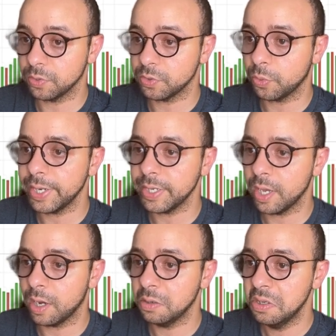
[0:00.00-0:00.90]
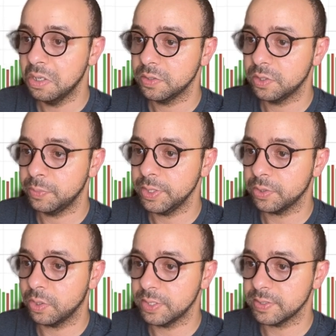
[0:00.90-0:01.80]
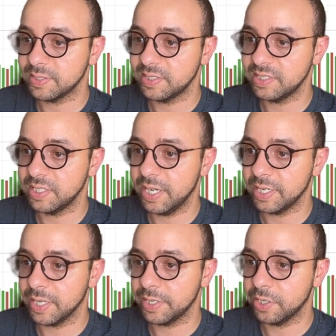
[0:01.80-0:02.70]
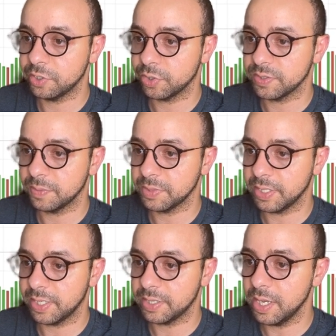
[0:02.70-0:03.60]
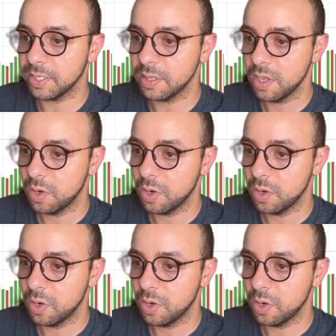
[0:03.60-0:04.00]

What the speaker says: So right now the Bitcoin is at 68,900, something like that.